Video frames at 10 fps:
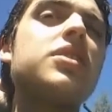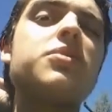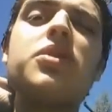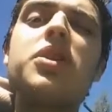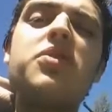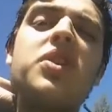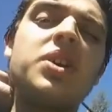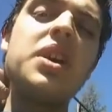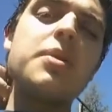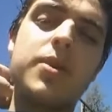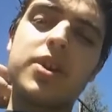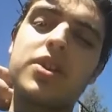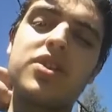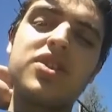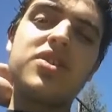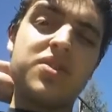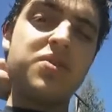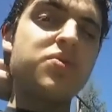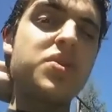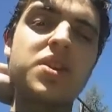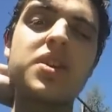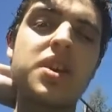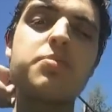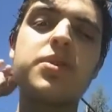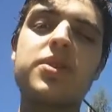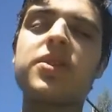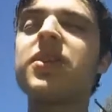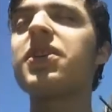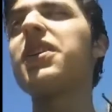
it's very, very epic. Very epic.